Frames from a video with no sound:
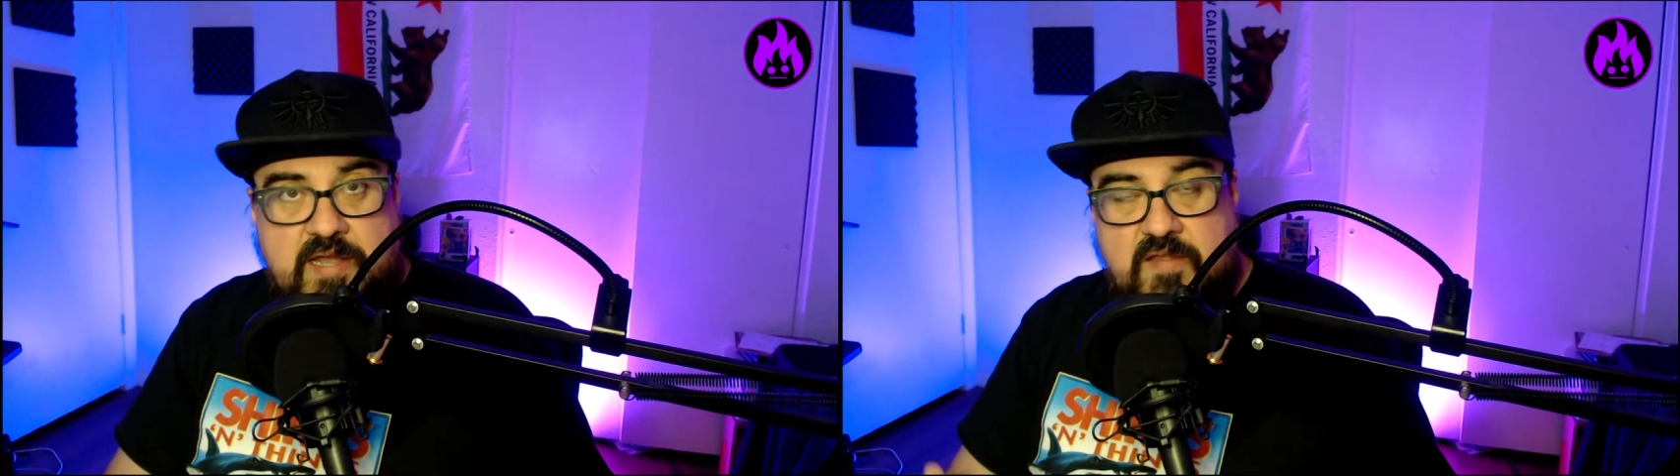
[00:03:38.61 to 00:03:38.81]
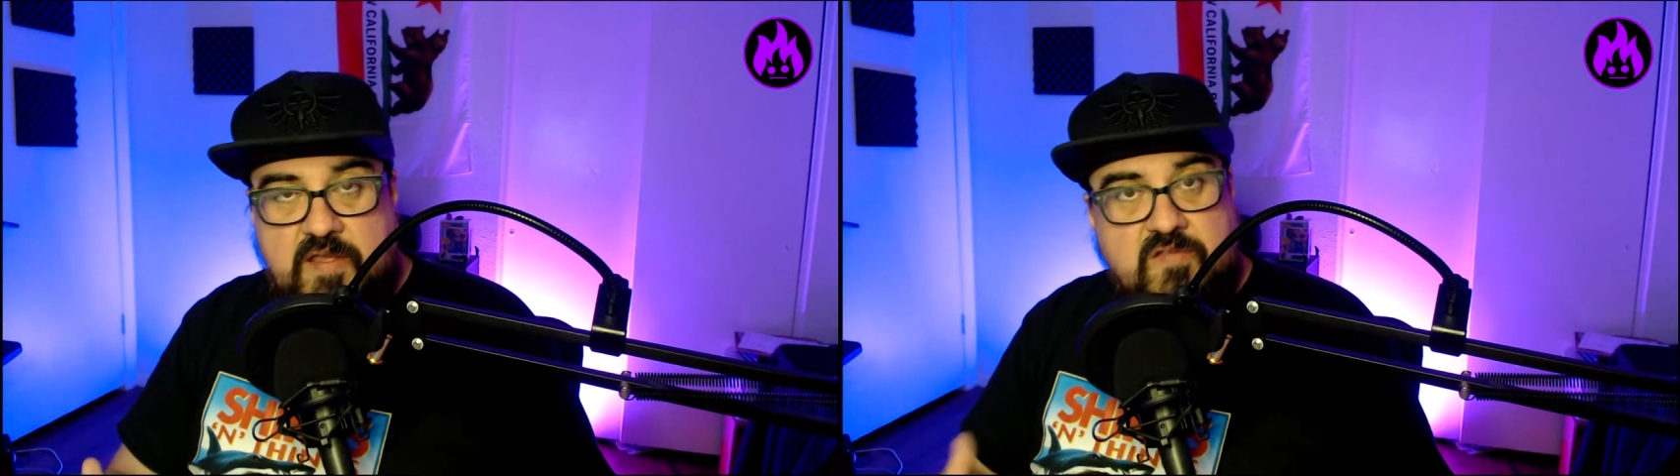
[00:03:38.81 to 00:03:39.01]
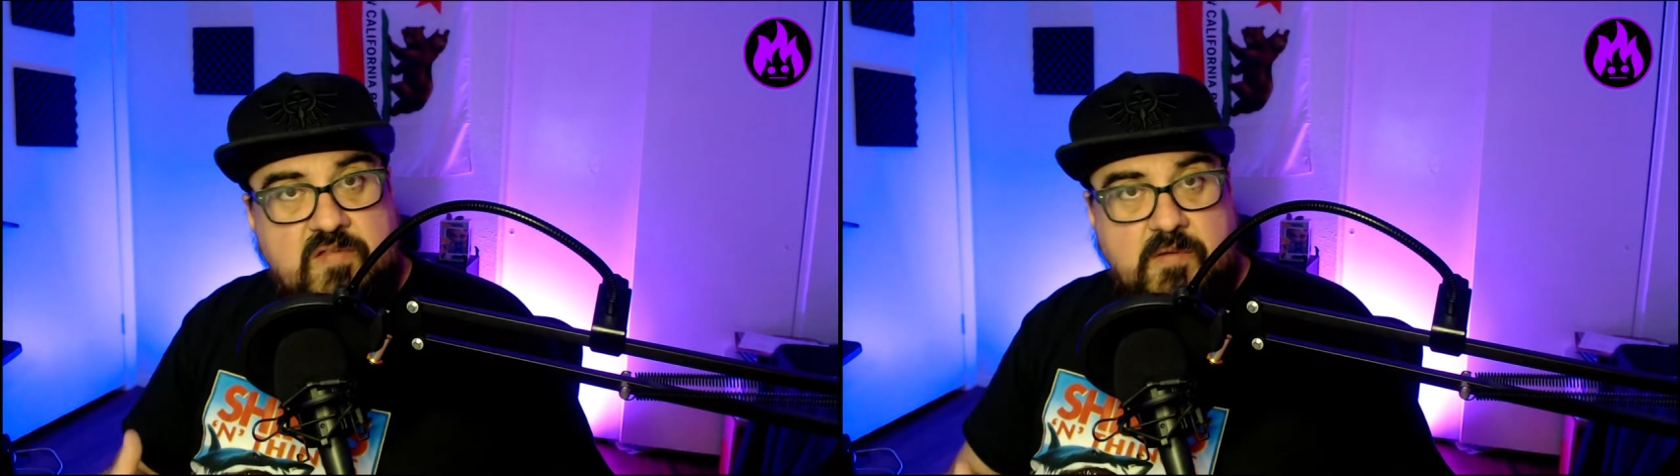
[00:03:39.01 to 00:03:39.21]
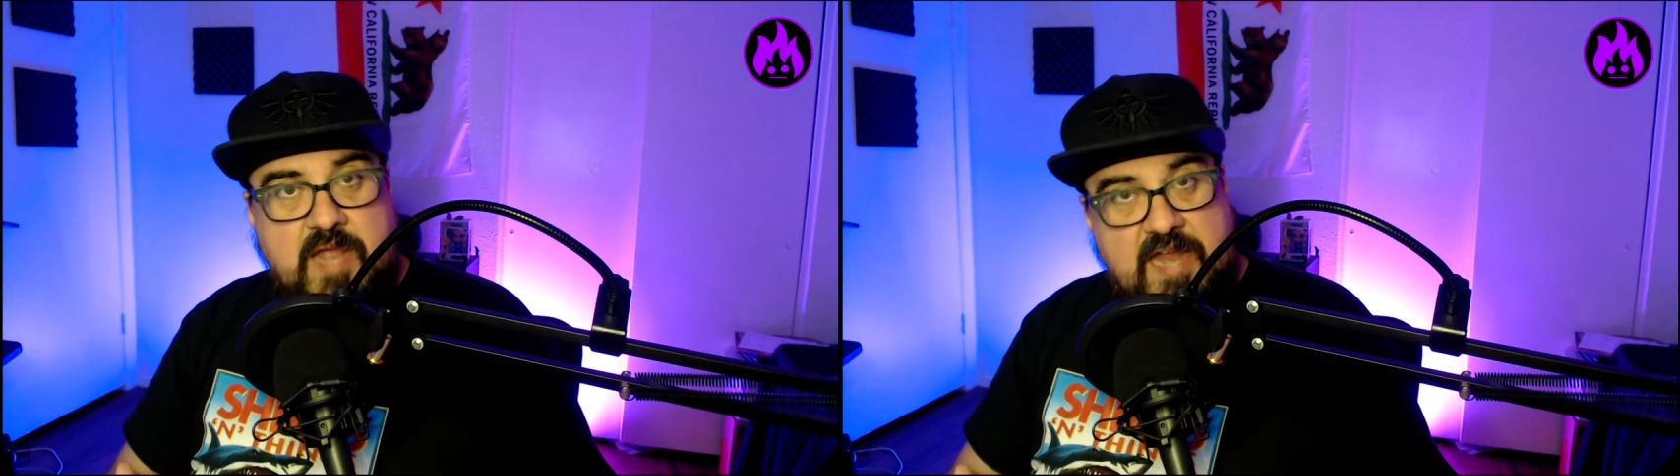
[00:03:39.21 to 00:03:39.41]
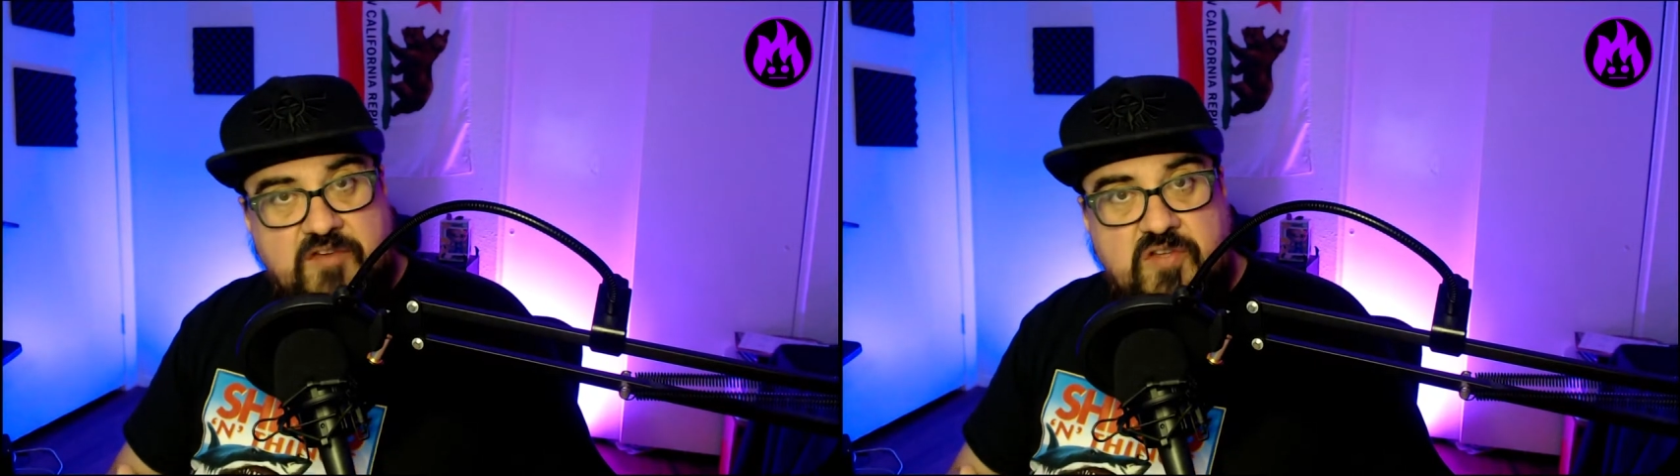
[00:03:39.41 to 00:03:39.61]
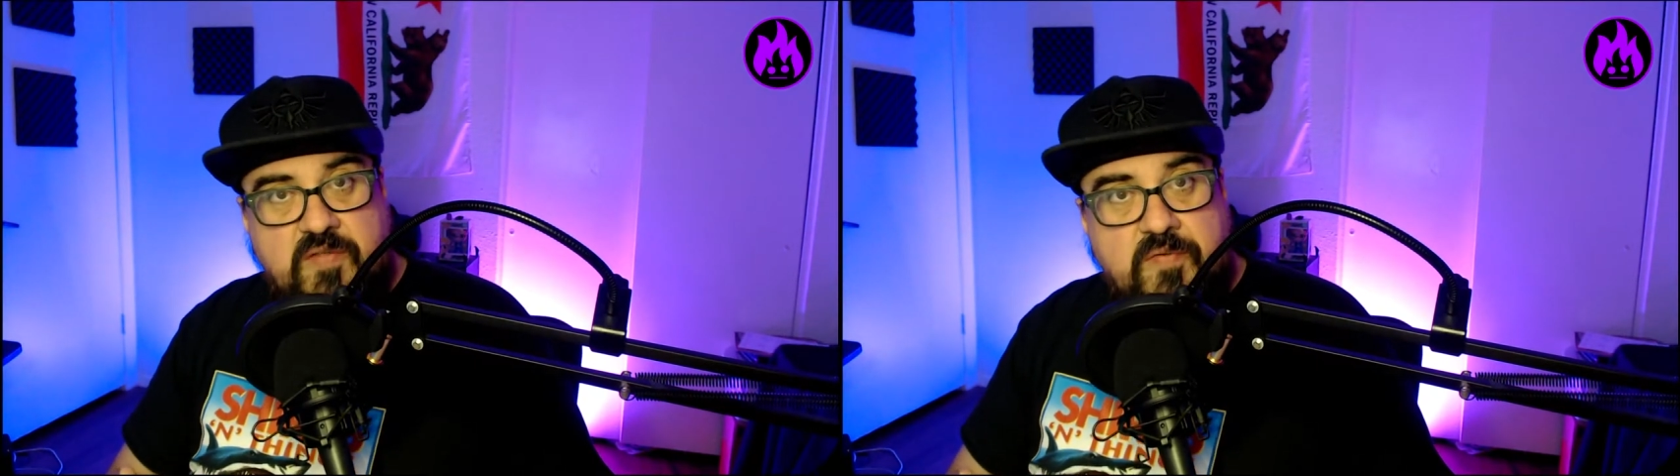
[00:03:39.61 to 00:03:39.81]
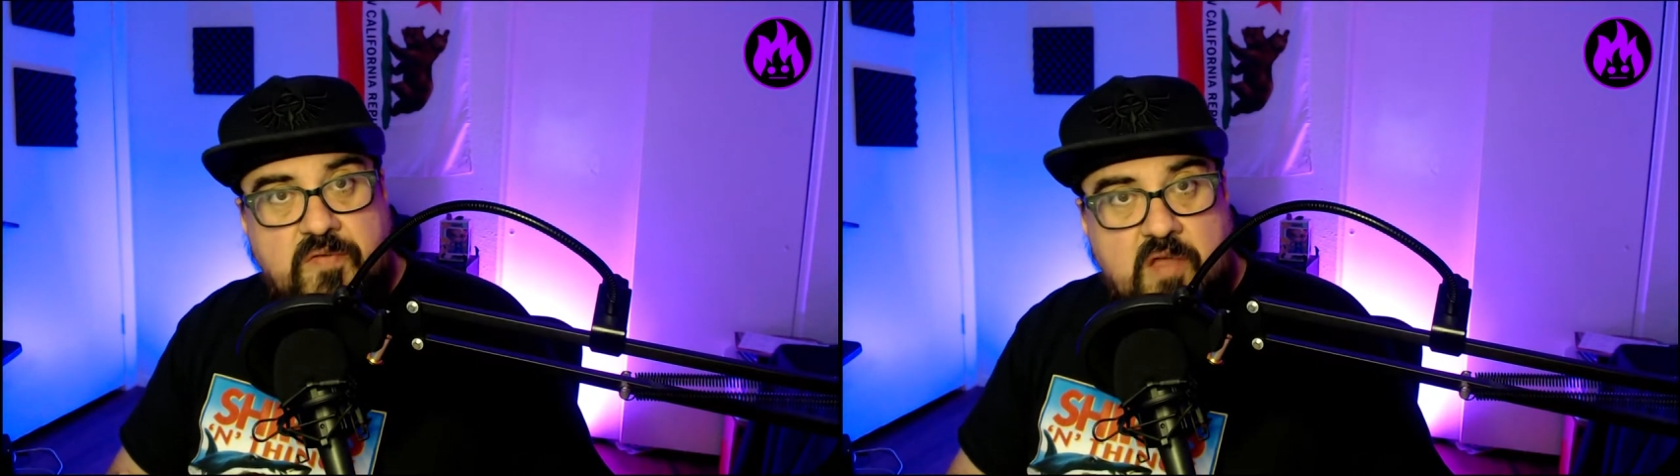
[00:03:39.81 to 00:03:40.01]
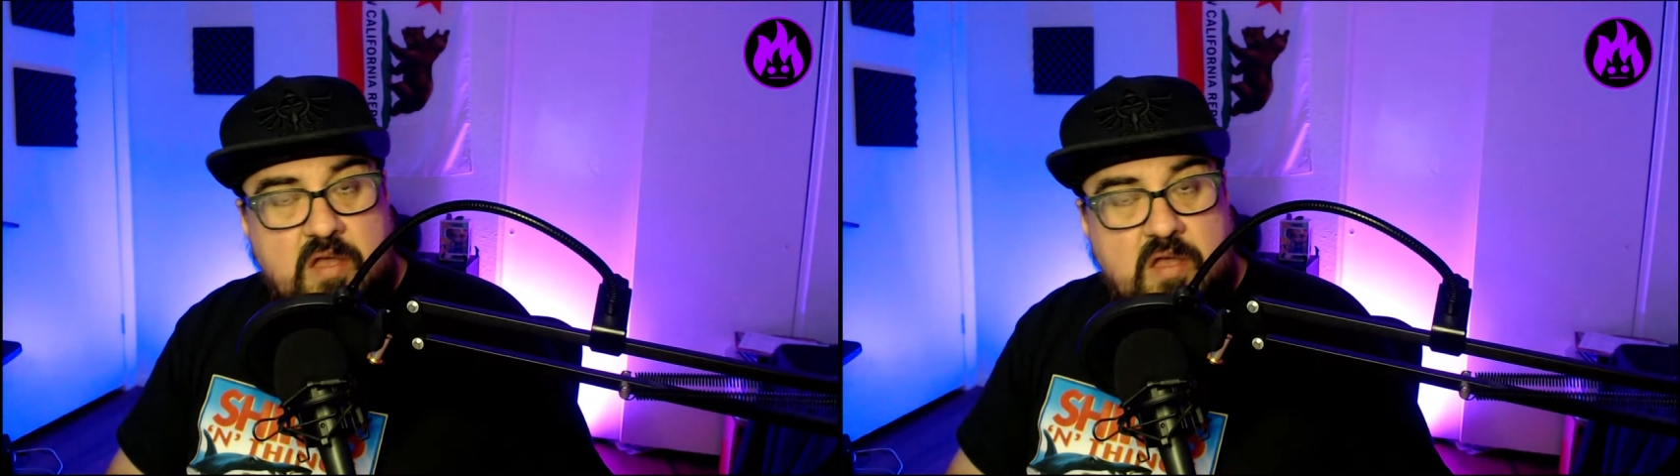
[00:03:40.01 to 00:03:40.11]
these locations